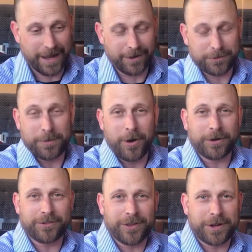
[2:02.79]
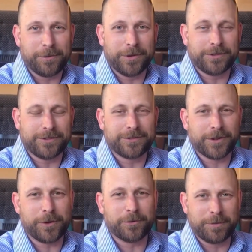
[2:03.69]
I, to be honest, thought he was,
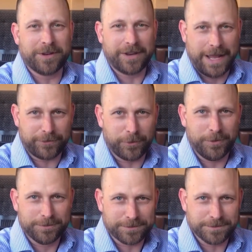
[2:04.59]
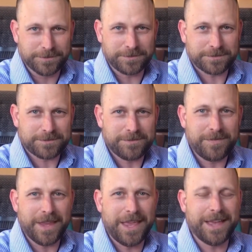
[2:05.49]
thought he was a bit of an asshole
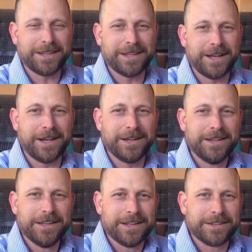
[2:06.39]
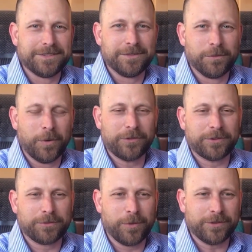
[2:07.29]
and uh,
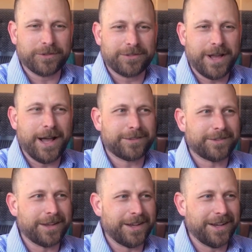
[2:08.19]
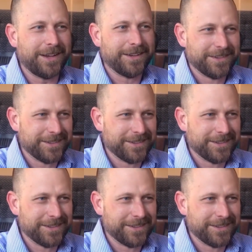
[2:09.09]
wasn't, wasn't not, uh,